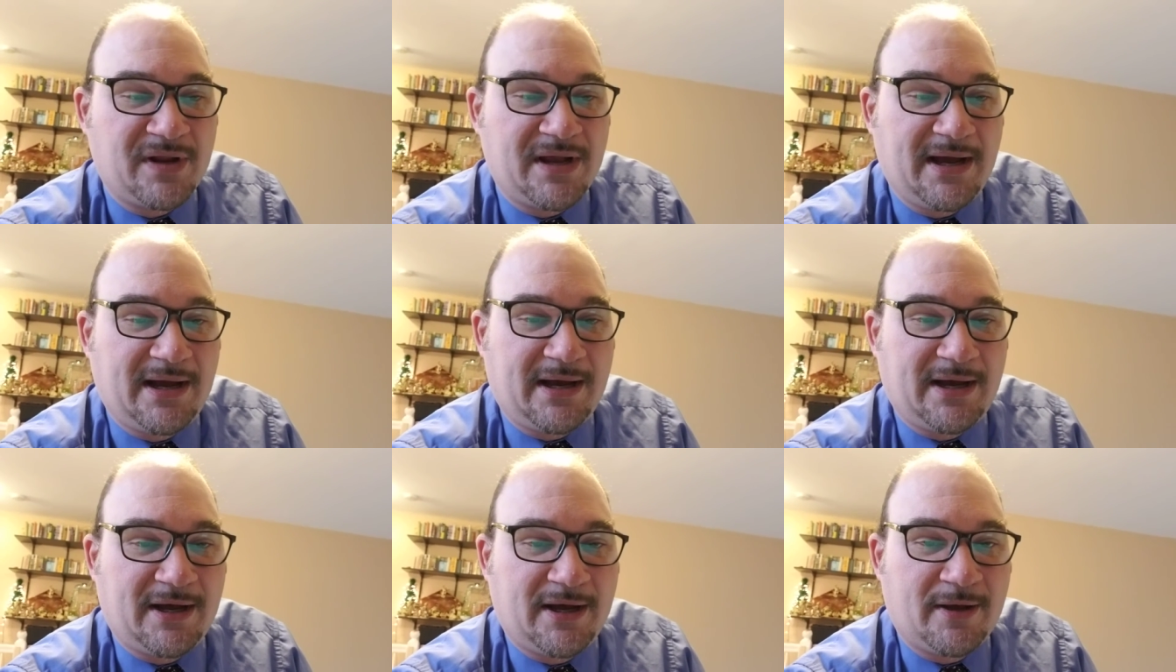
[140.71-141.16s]

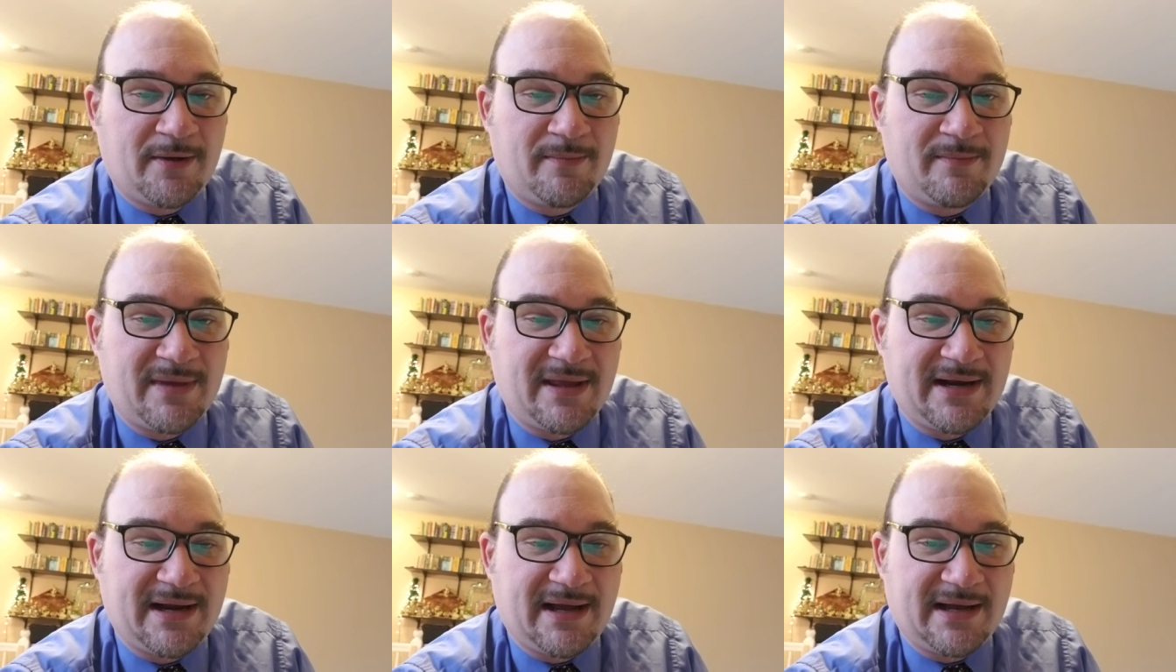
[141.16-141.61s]
um,
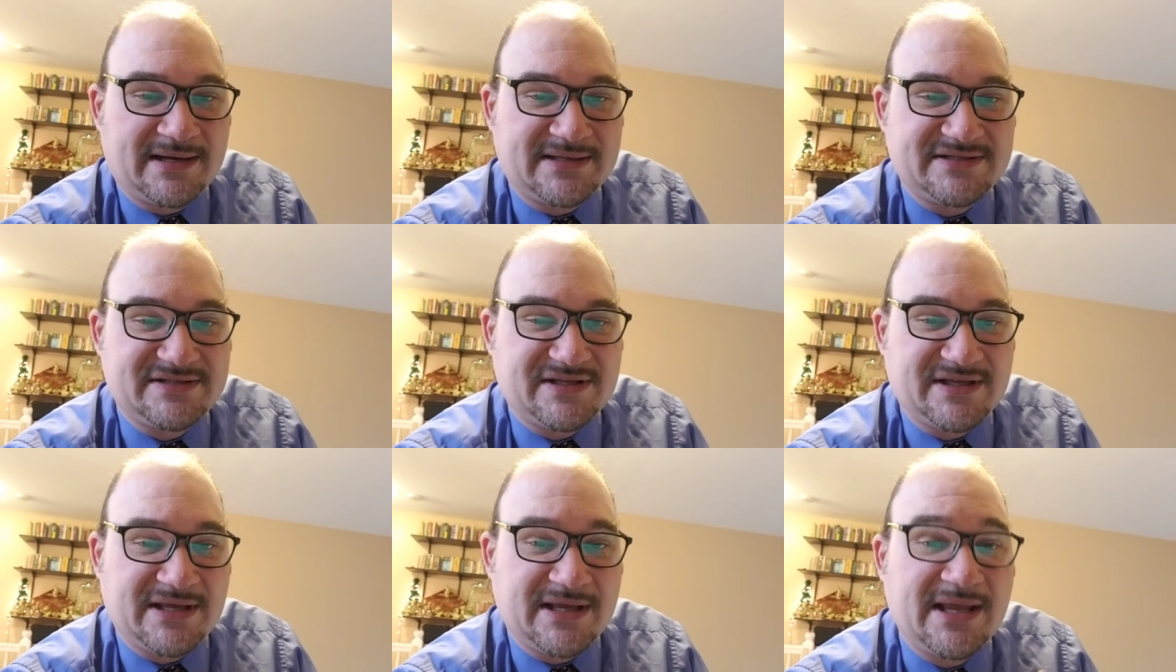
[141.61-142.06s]
and
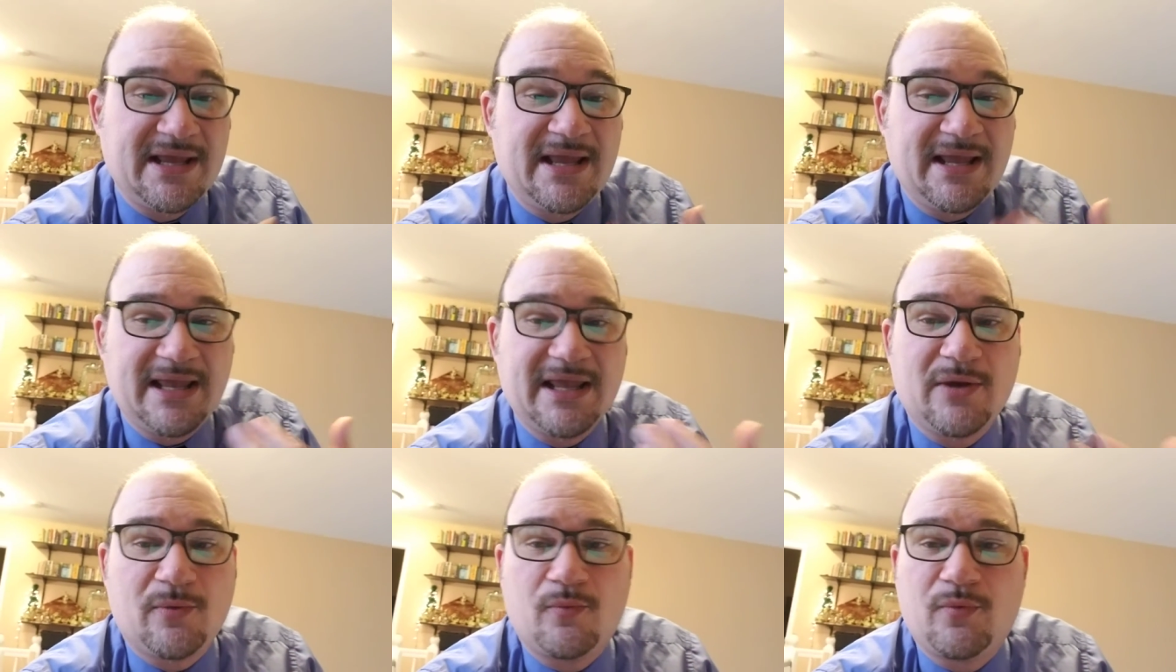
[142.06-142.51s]
honestly
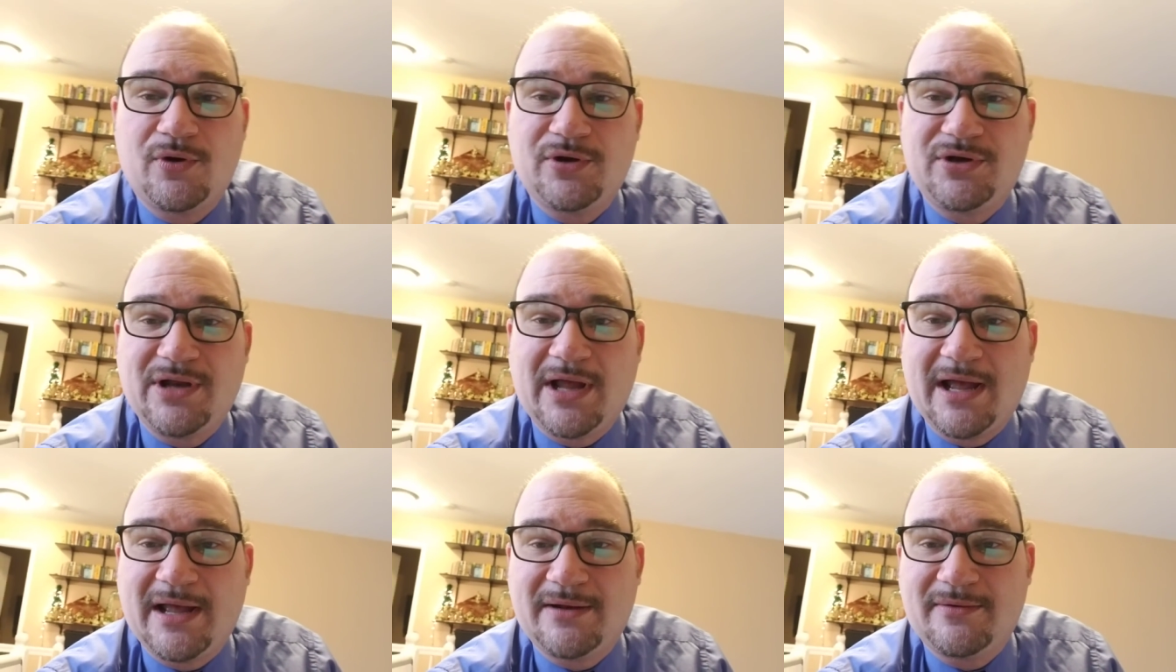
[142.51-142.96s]
would
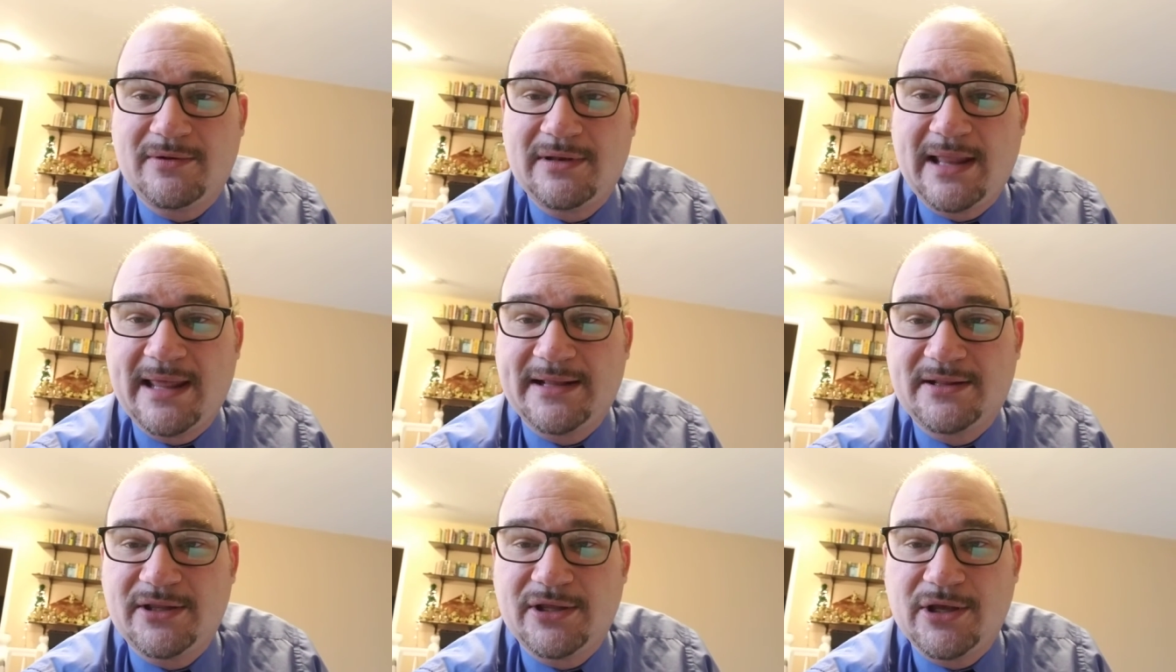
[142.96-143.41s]
not
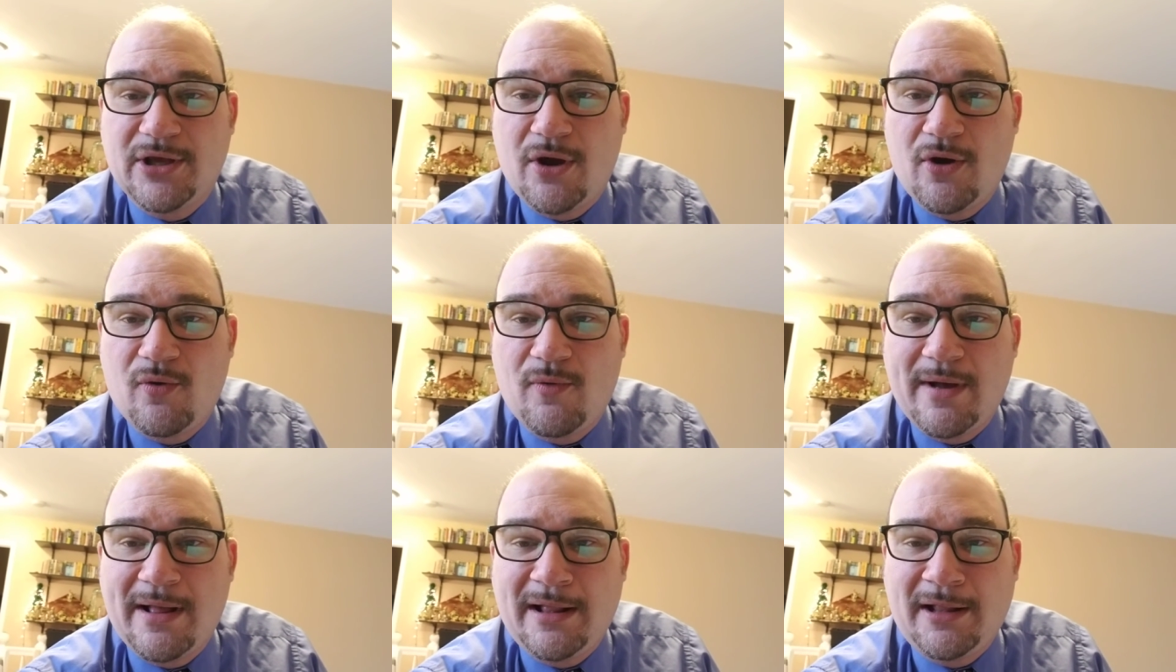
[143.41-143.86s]
likely go
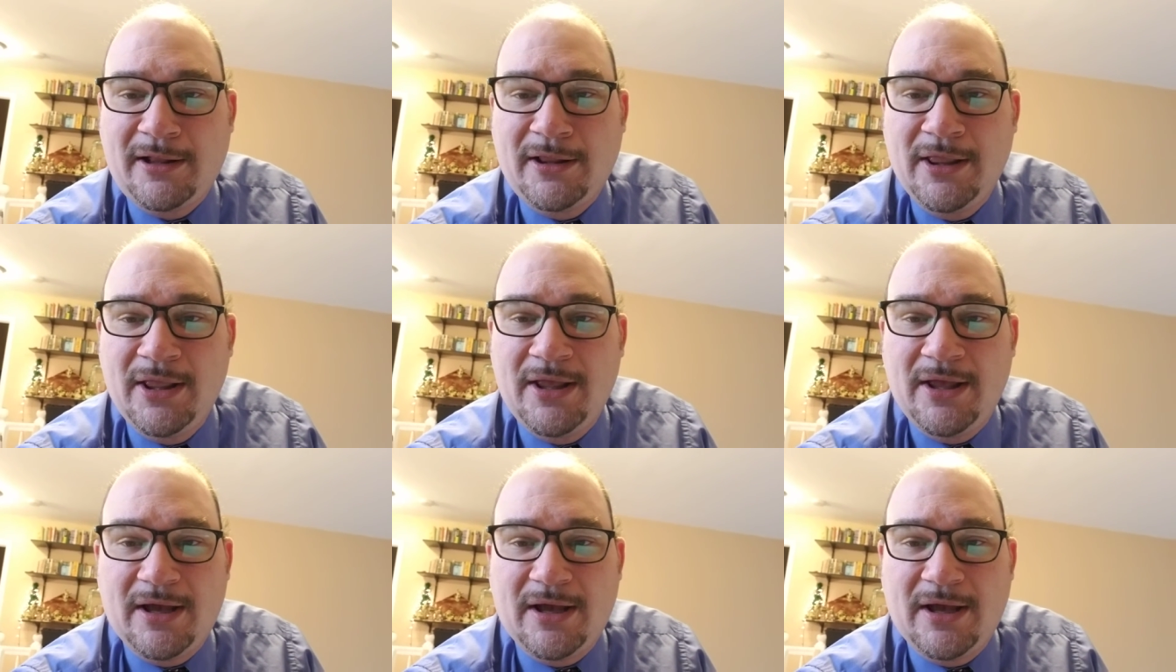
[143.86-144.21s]
well